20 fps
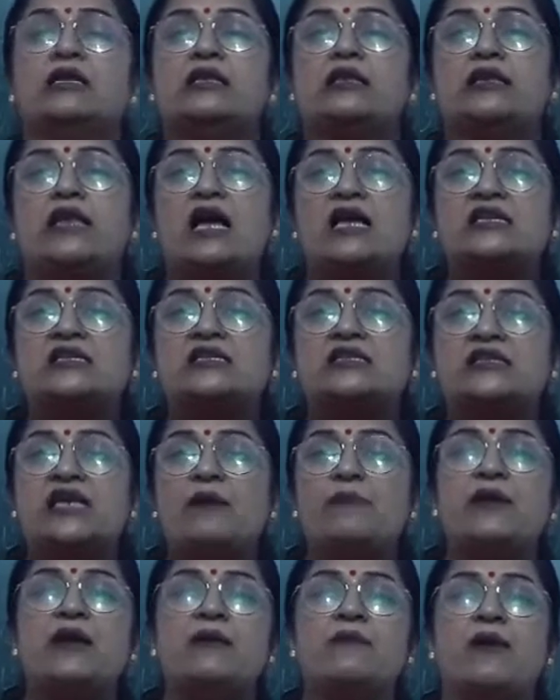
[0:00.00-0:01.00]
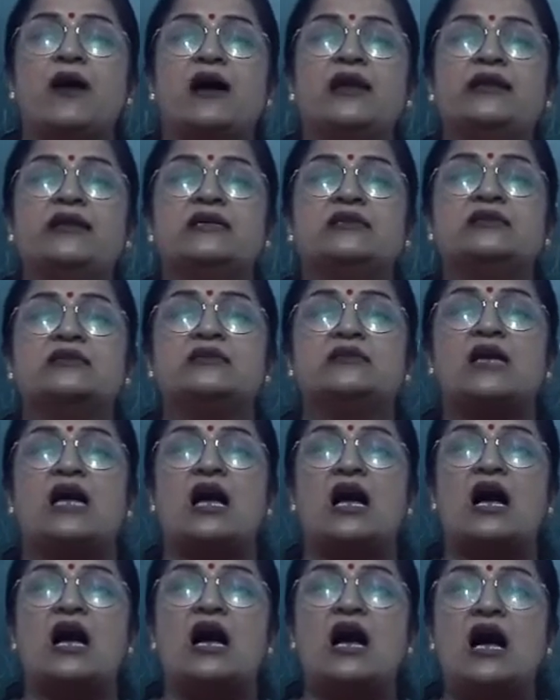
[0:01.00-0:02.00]
The sub-Himalayans
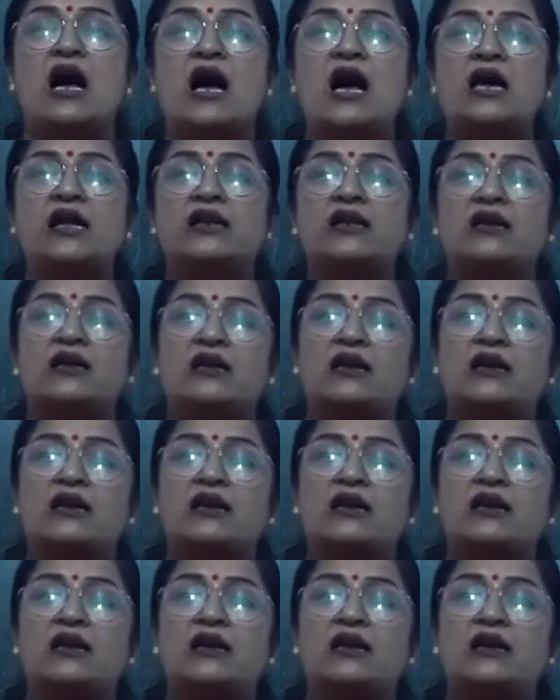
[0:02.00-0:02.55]
are